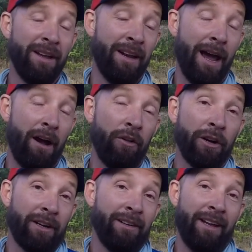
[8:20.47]
Now
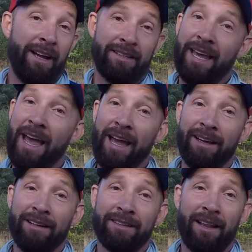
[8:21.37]
look, it's
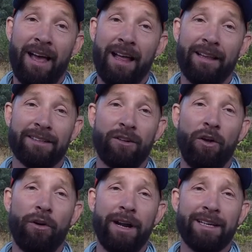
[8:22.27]
a lot less
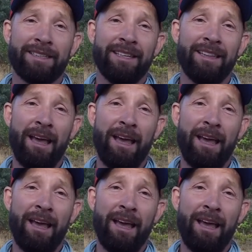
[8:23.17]
glorious